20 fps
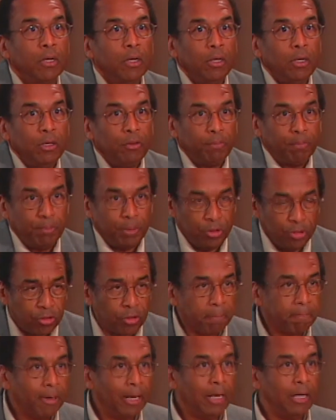his
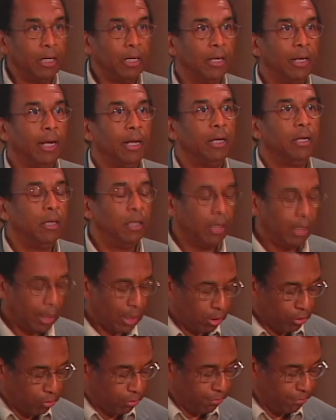participating in the
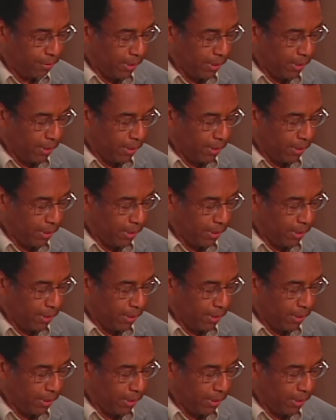House